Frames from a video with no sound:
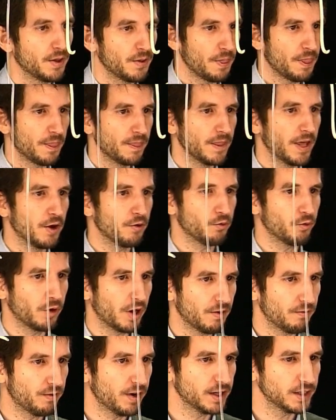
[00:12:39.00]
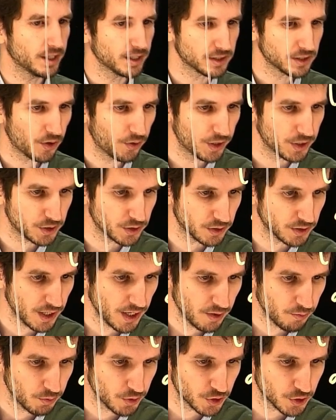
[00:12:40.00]
Now we want to find the acceleration,
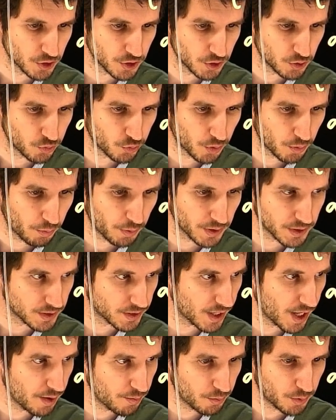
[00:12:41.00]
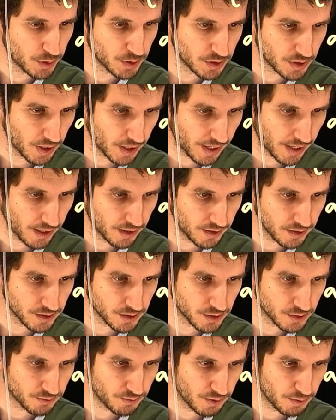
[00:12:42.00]
then we just need to replace the numbers. Again, this
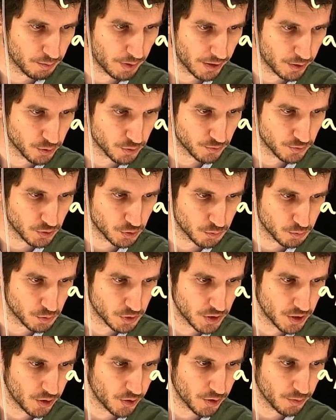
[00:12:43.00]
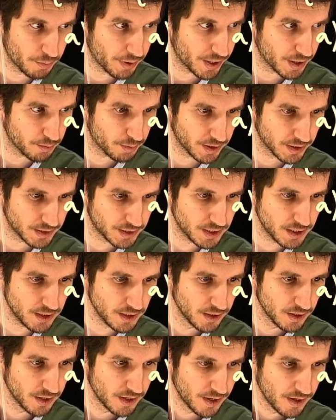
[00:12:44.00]
is v minus v sub 0 divided by t.
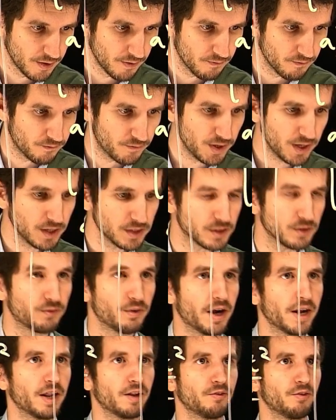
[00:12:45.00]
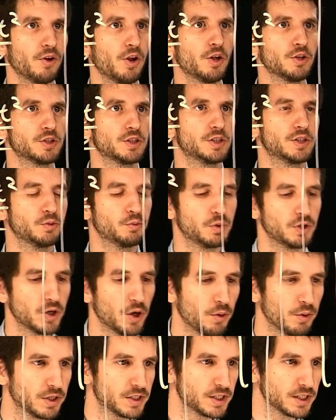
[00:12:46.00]
V is the final velocity, we know
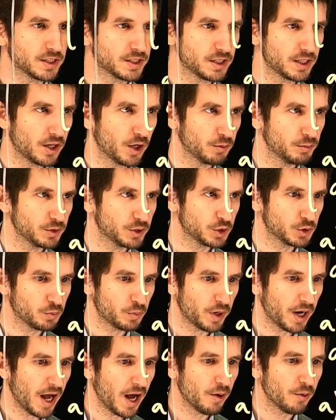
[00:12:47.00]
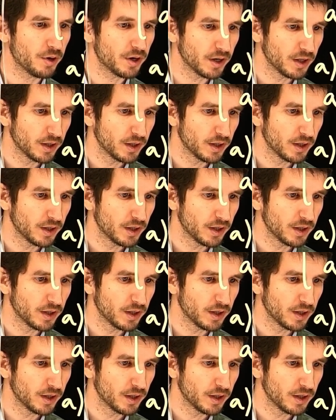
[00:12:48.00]
it's 60 kilometers per hour.